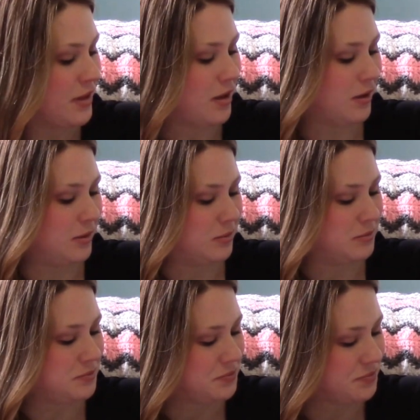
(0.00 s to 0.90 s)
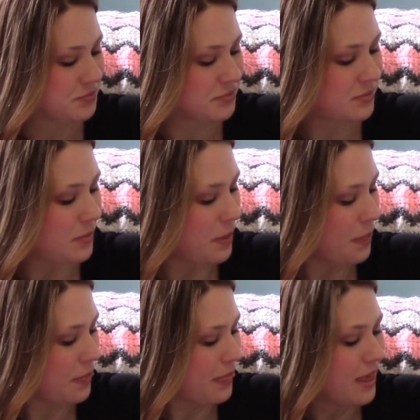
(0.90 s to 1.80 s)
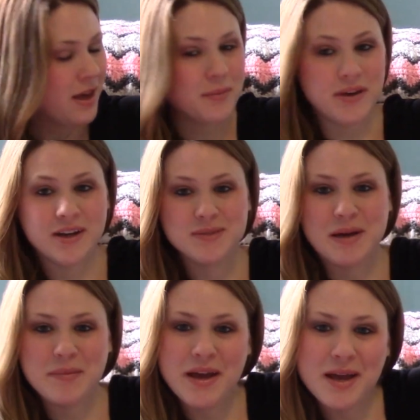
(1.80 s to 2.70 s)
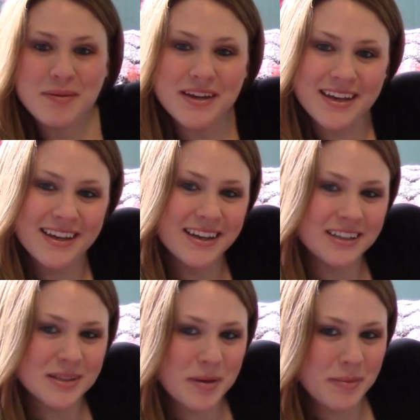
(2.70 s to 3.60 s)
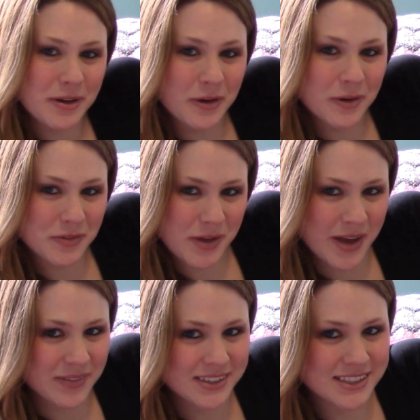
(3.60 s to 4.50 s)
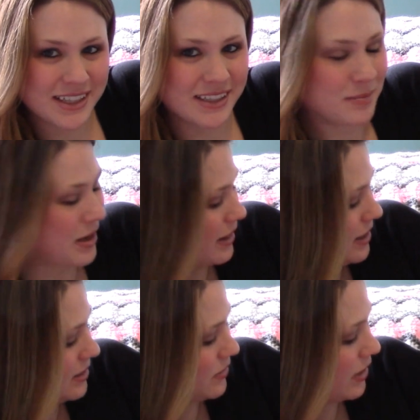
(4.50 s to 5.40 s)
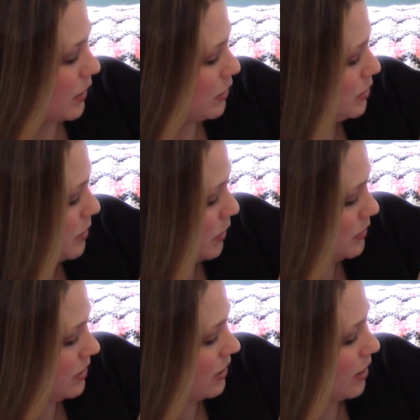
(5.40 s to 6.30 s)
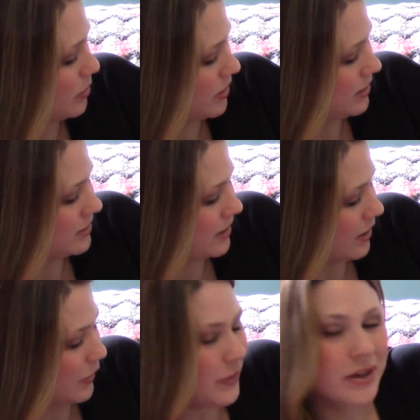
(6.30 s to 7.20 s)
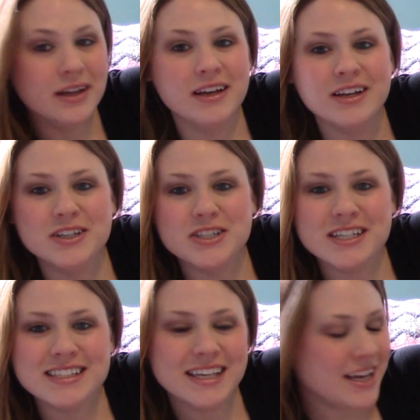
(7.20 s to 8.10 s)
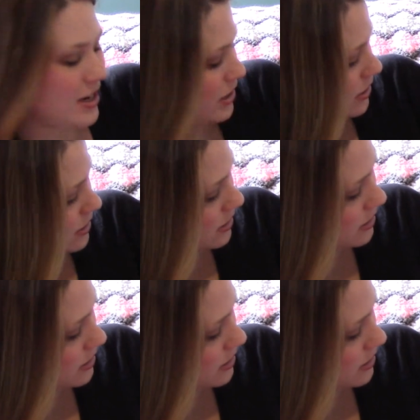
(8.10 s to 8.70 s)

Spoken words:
But here's my baby. Here's the baby girl. If you haven't seen my last video I just posted a couple days ago, she's here.